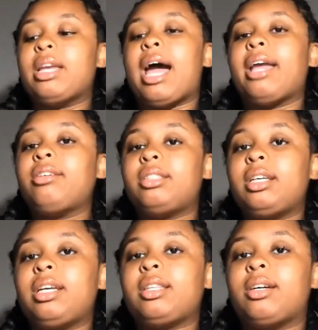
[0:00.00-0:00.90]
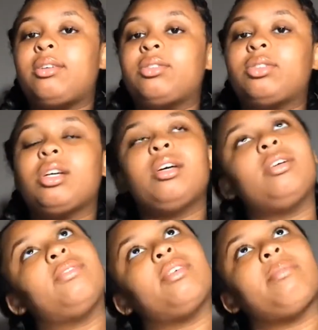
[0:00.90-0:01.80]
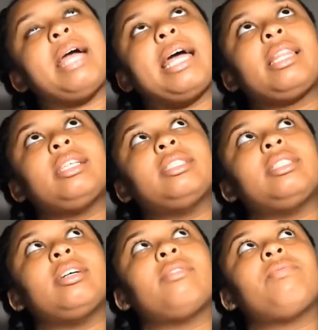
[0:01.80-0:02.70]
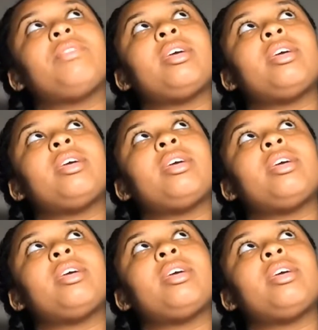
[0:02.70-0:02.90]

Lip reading: I used to get those for math and stuff.